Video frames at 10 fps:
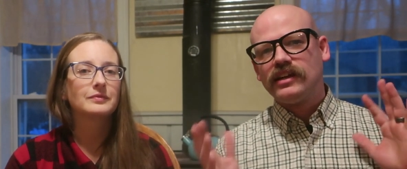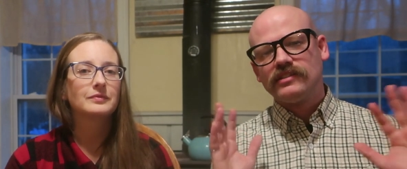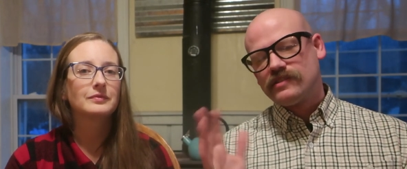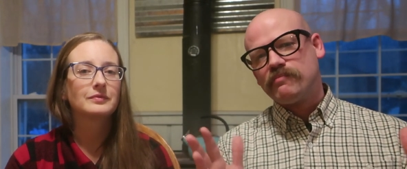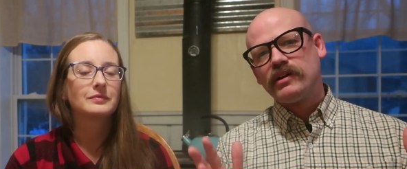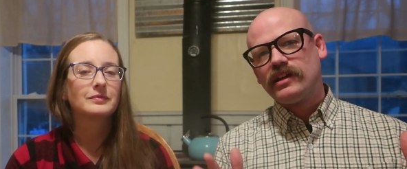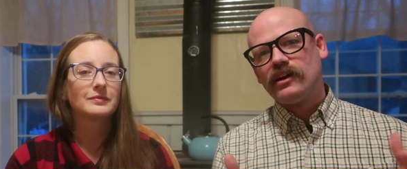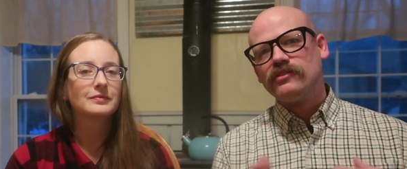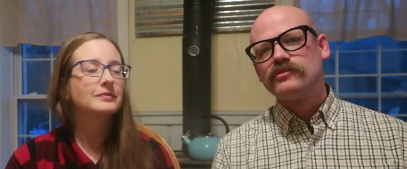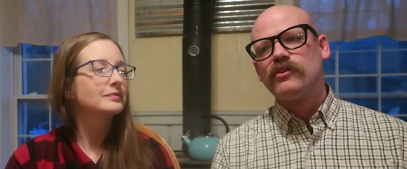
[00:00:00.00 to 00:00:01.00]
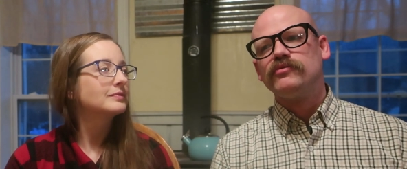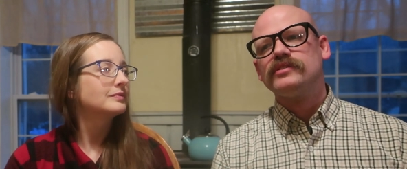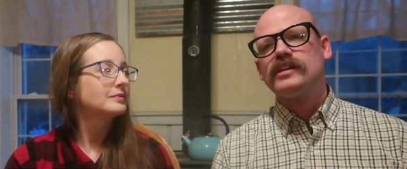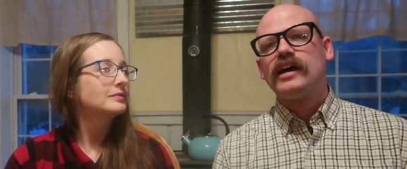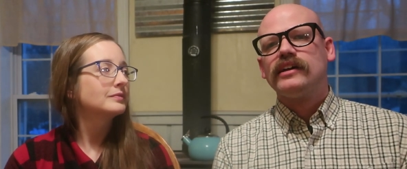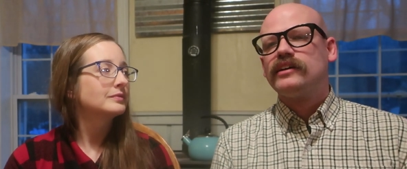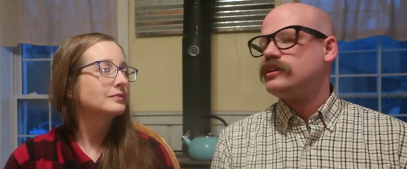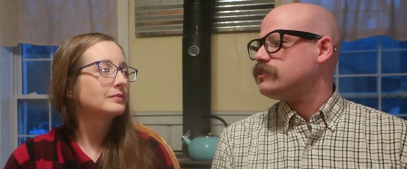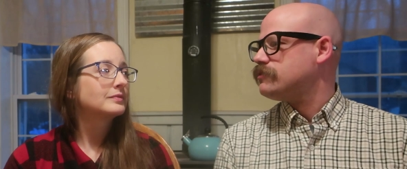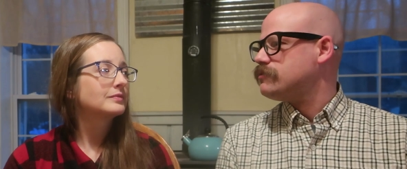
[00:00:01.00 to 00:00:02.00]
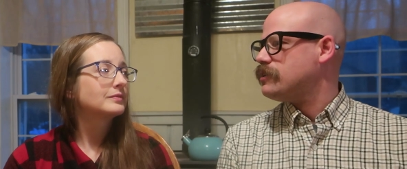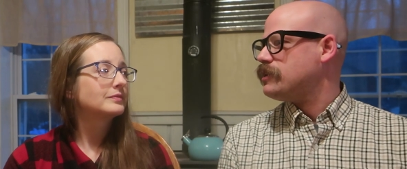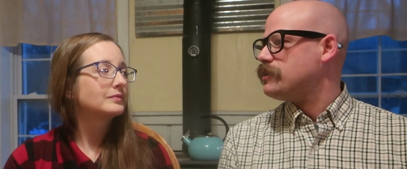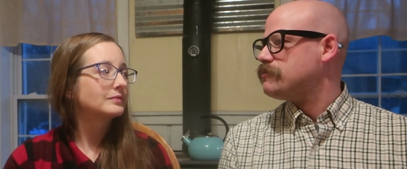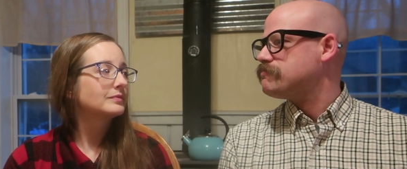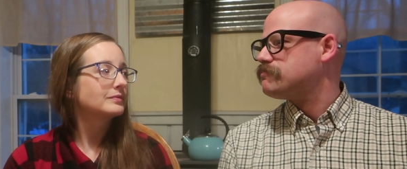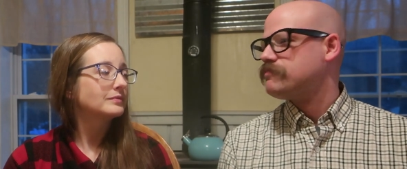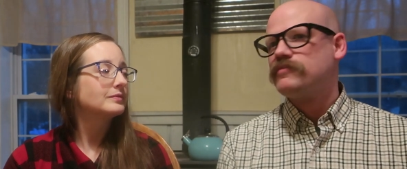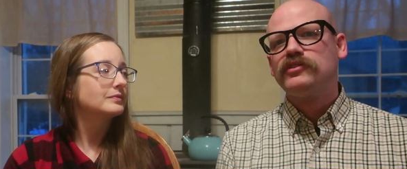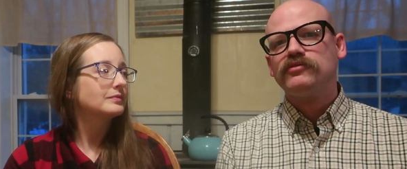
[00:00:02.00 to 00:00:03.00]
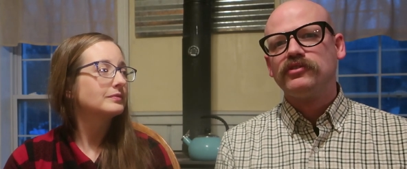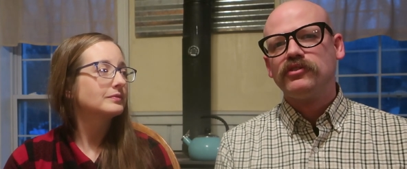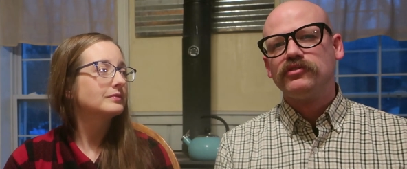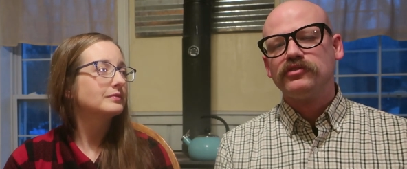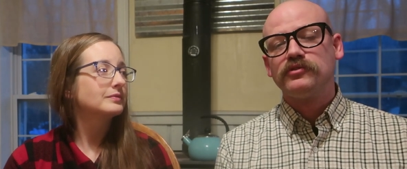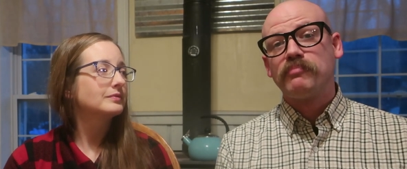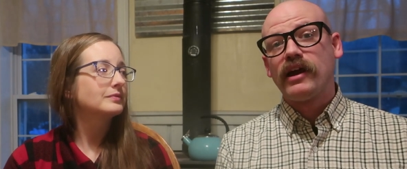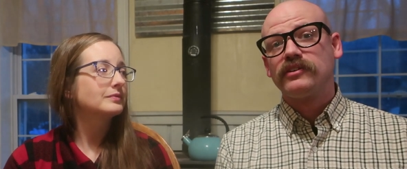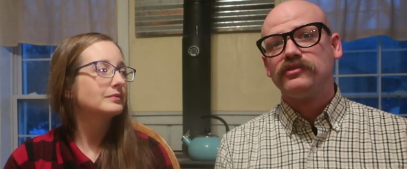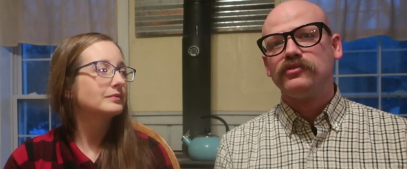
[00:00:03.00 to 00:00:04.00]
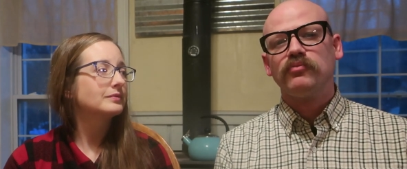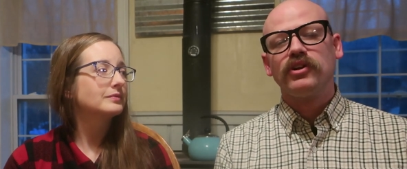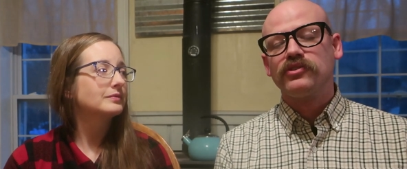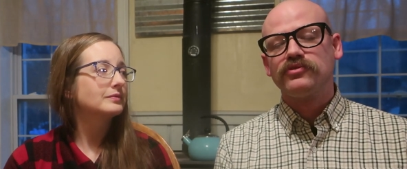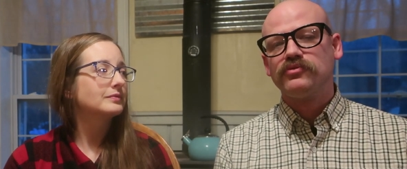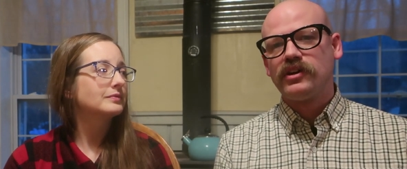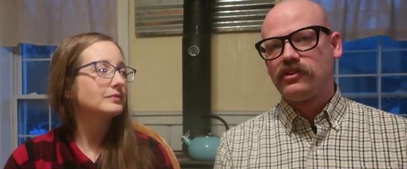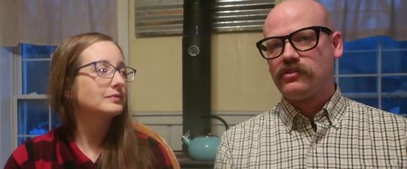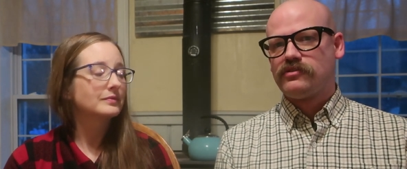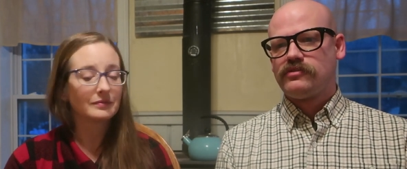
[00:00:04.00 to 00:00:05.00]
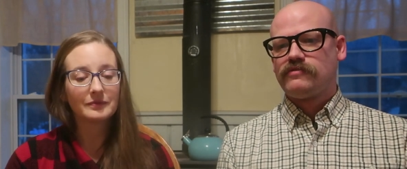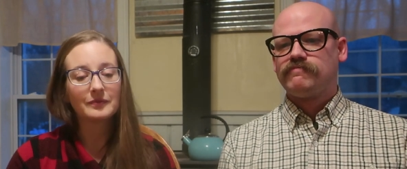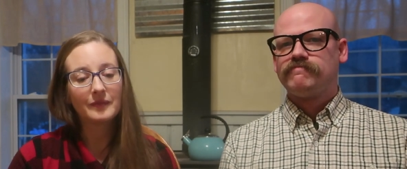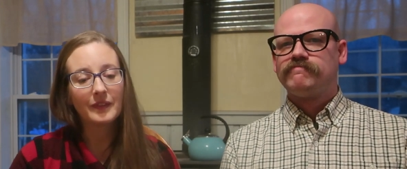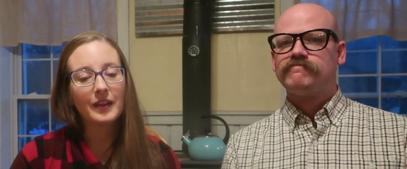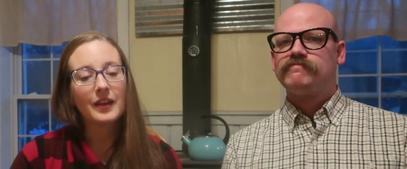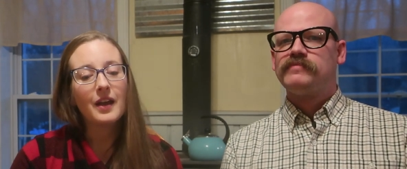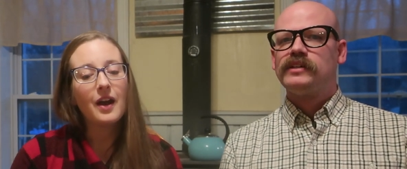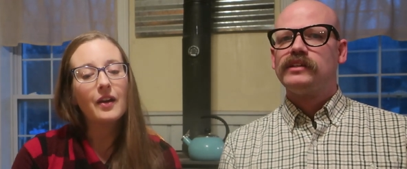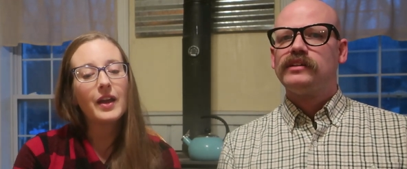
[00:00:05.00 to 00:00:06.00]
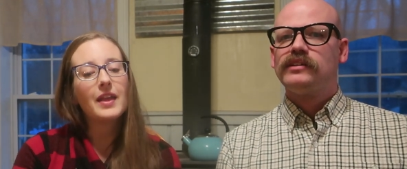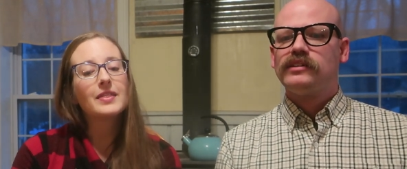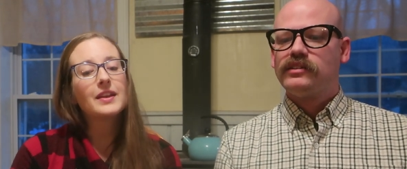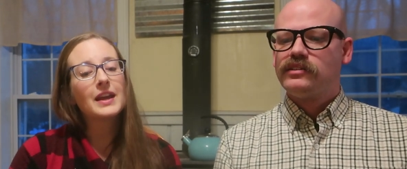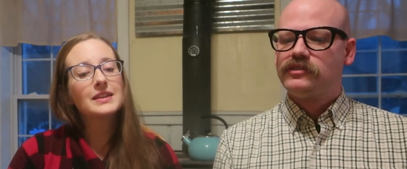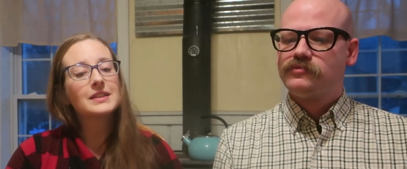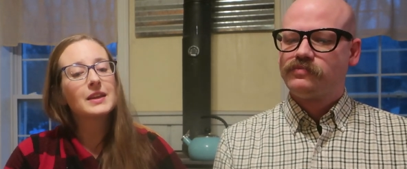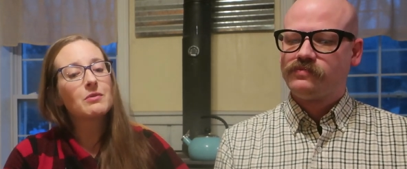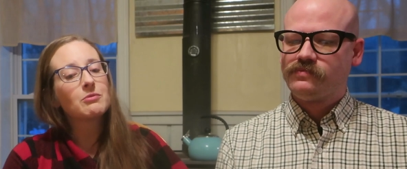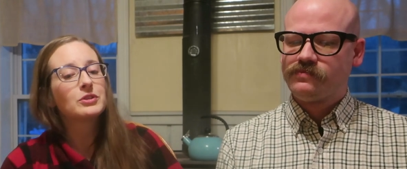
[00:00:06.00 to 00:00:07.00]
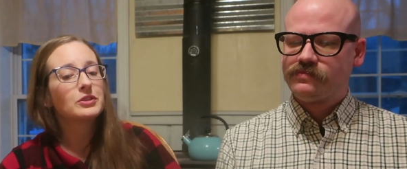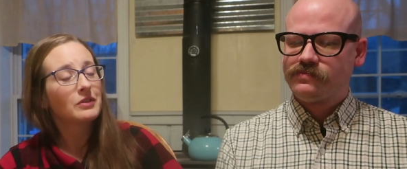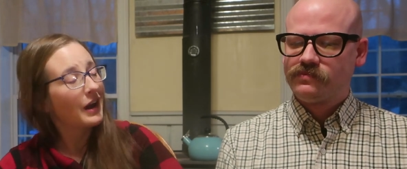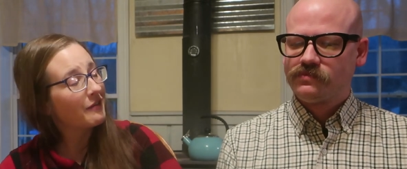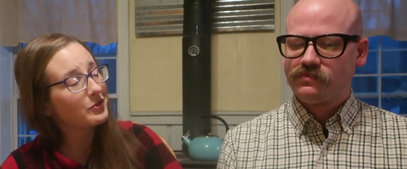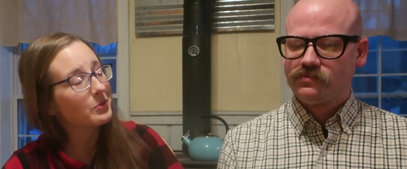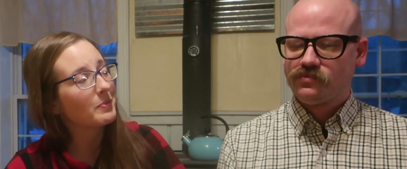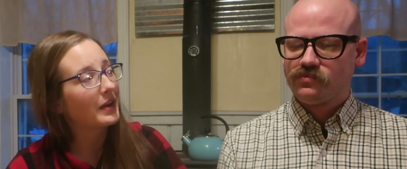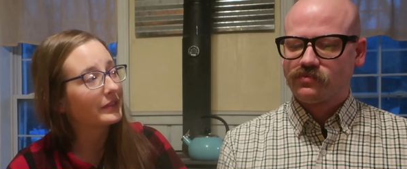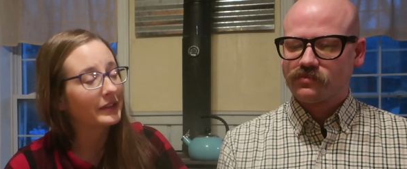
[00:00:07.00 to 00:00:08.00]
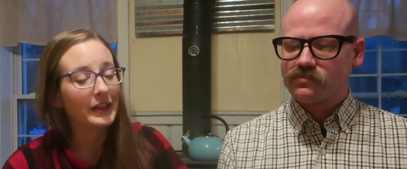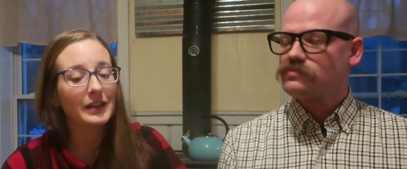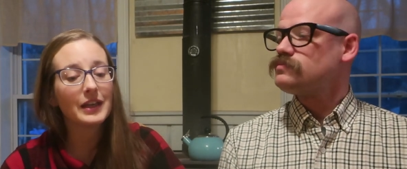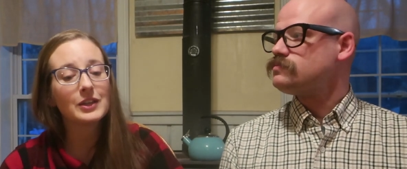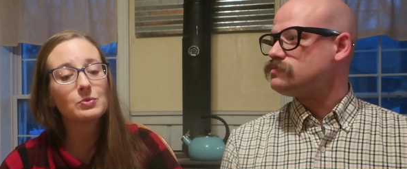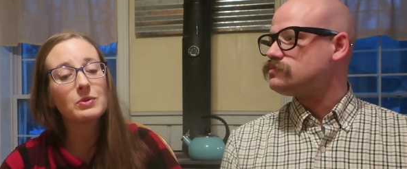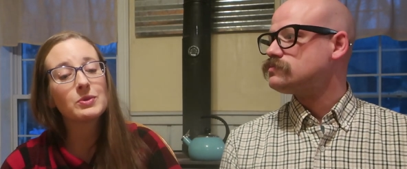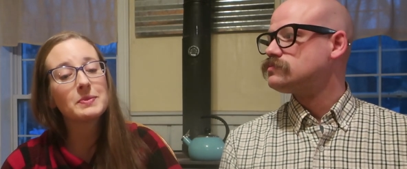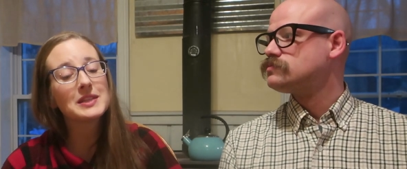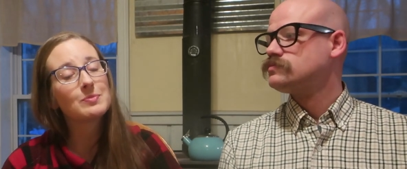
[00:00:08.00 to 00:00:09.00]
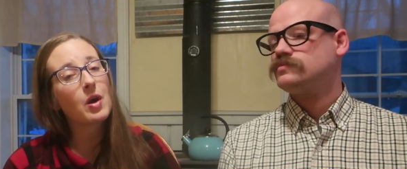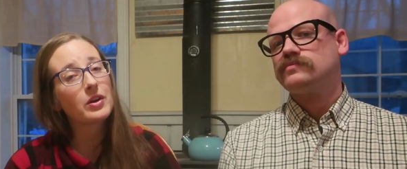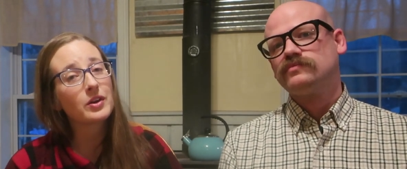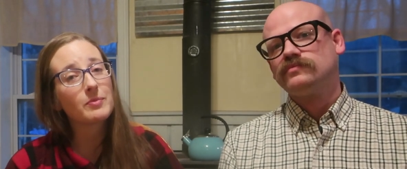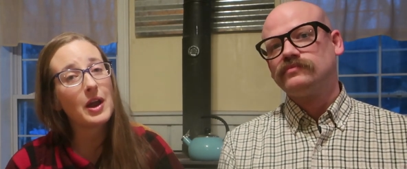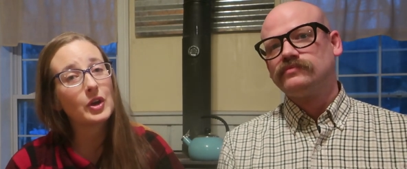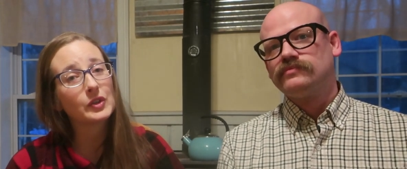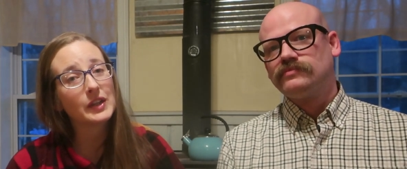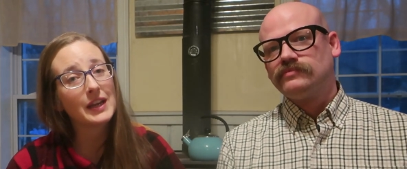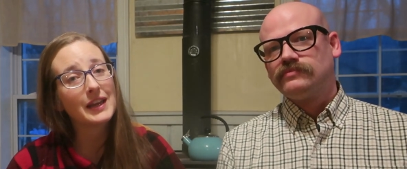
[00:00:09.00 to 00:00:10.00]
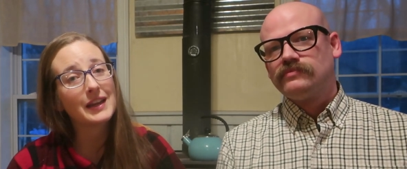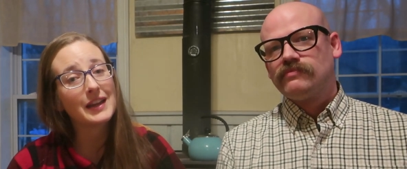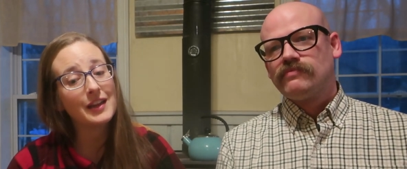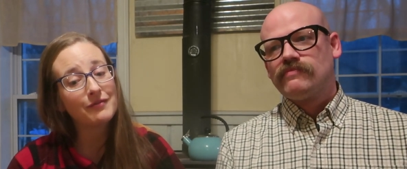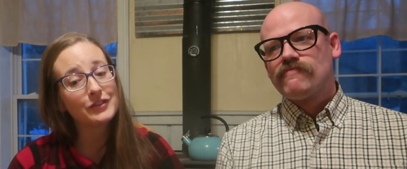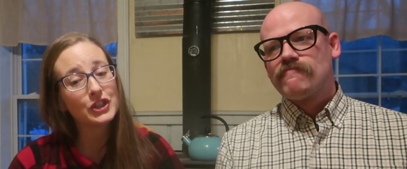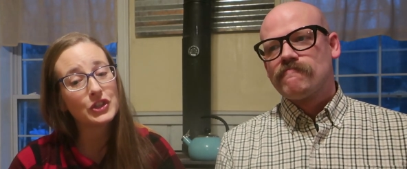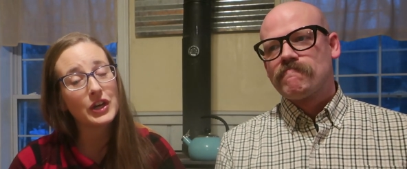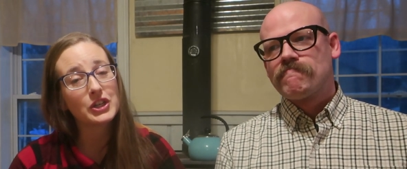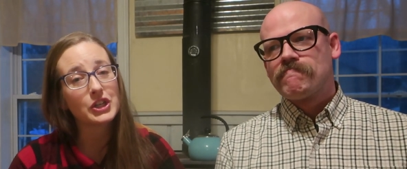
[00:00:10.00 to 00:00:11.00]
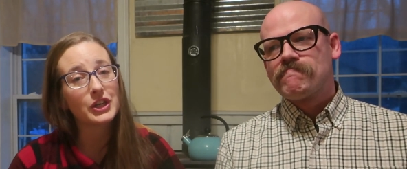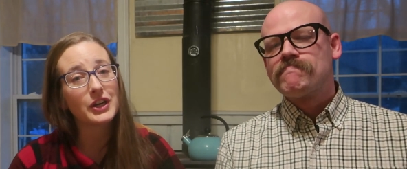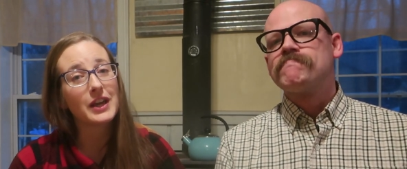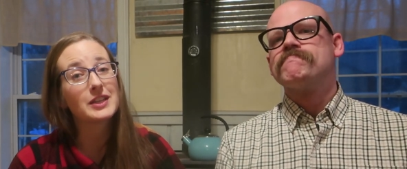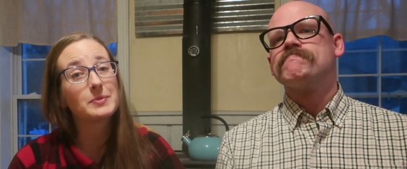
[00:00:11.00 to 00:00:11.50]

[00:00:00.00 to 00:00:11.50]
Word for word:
Speaker 1: land. Somebody else owns that, and you know, you're just back to your 1 or 2 acres.
Speaker 2: All right, the next thing we would do after we bought the land is we would be smarter about creating an infrastructure,